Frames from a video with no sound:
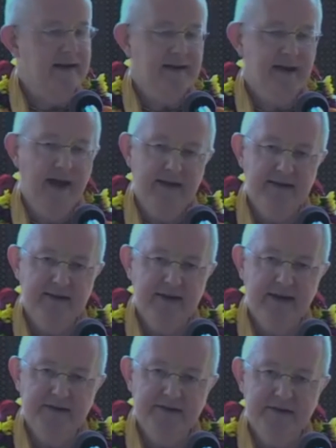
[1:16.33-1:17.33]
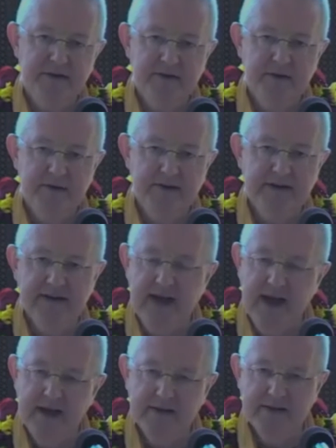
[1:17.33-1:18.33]
analyzed according and
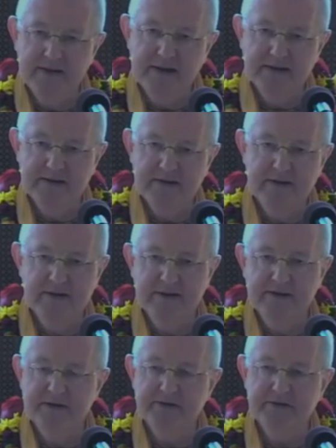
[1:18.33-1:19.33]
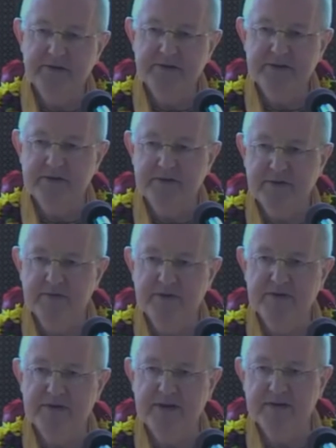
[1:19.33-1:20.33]
categorized according to the sources from which
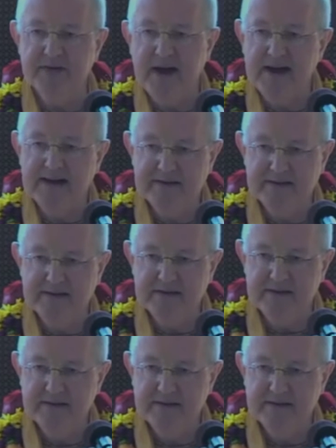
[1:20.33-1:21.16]
they arise.